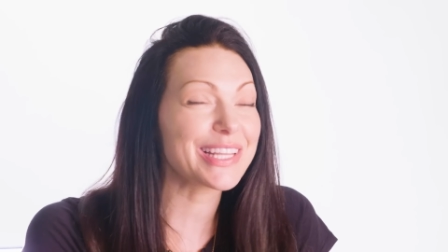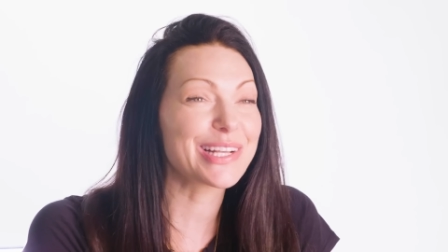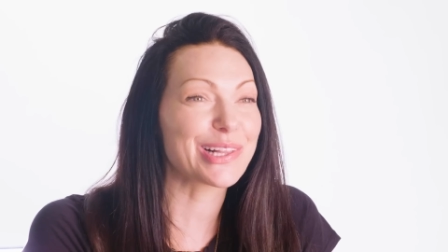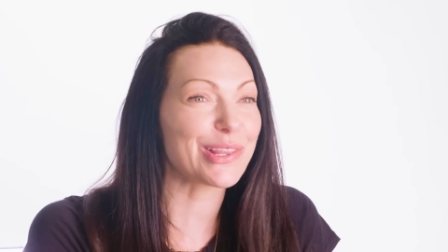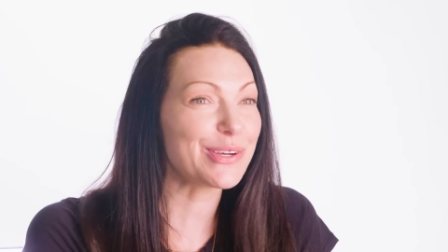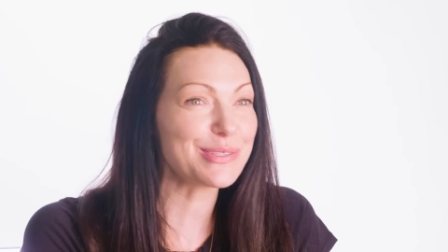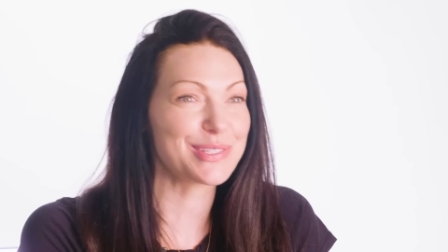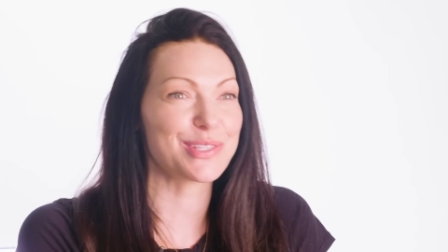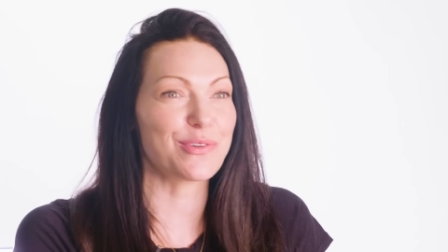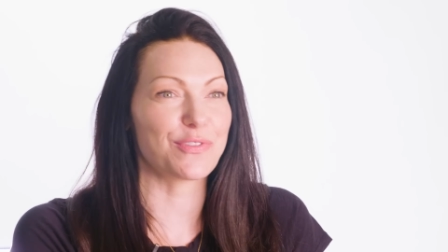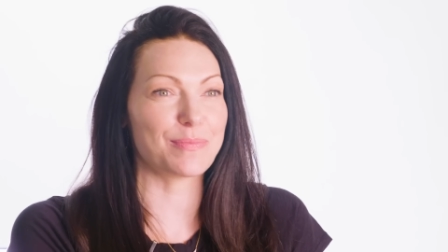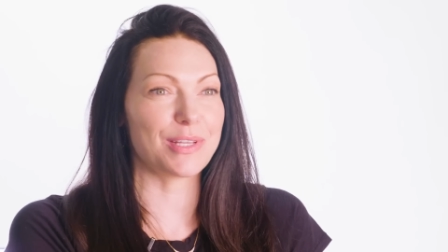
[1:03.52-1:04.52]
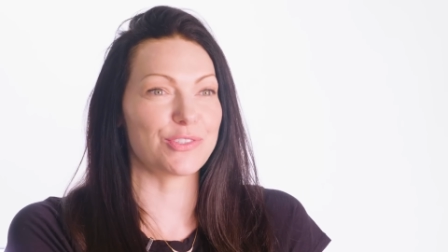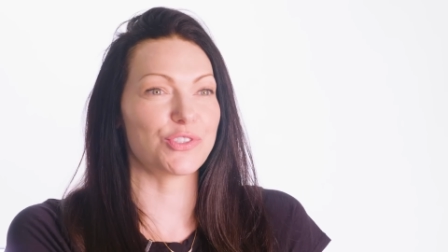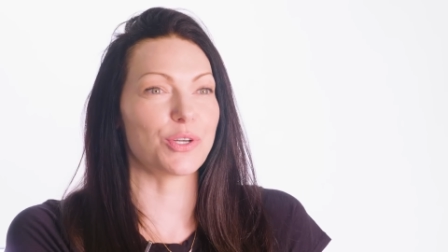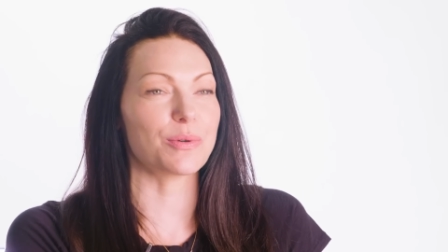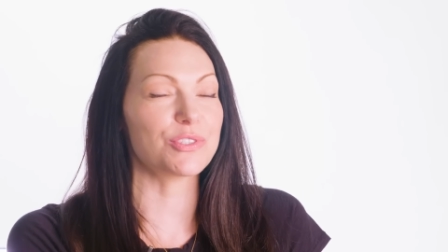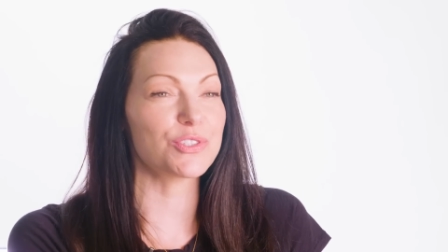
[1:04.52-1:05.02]
really close though from that
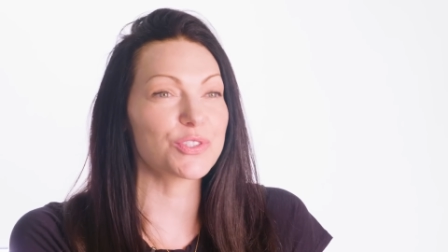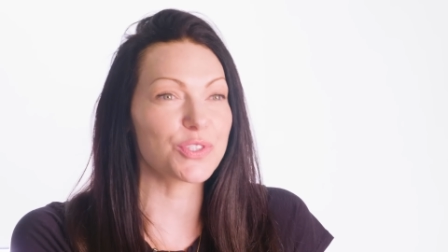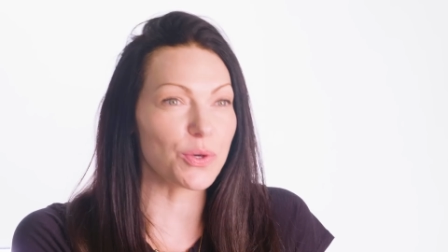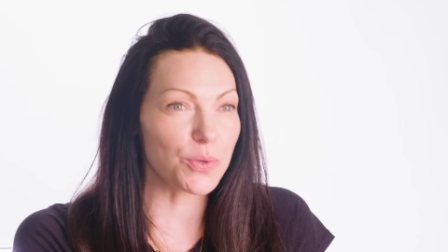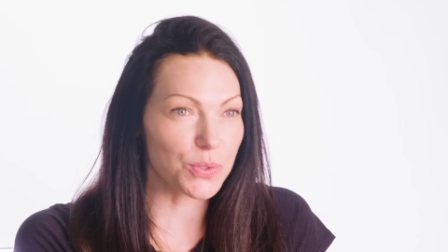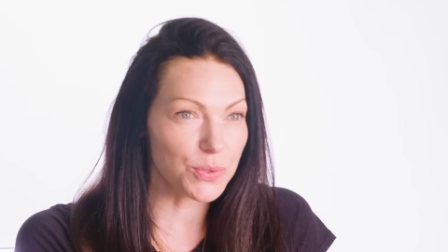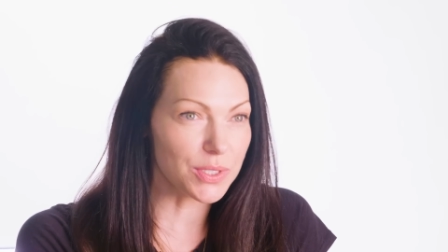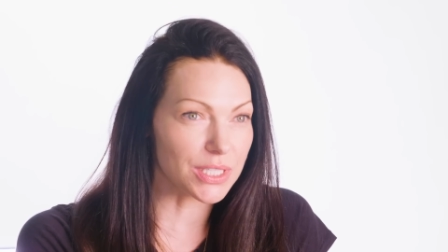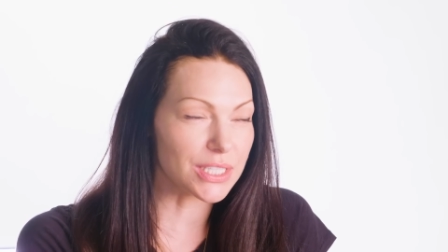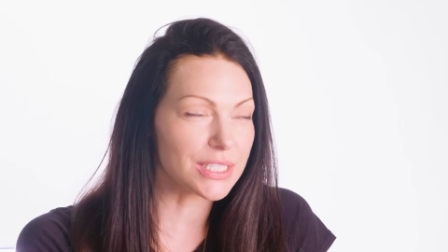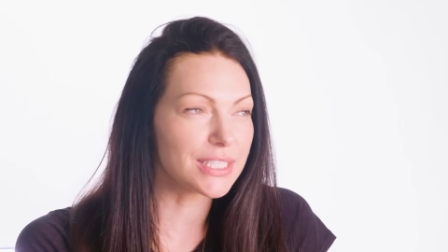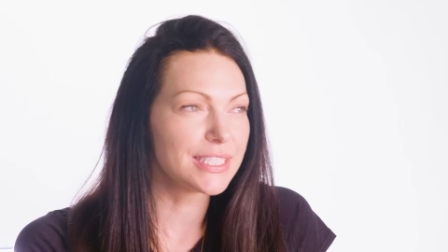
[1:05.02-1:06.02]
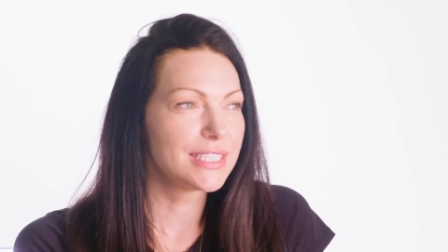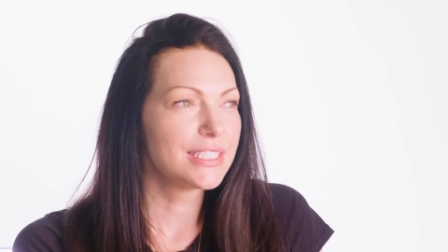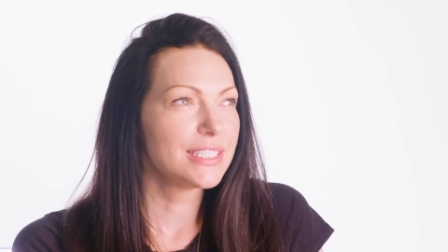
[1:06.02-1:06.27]
show, which is so cool.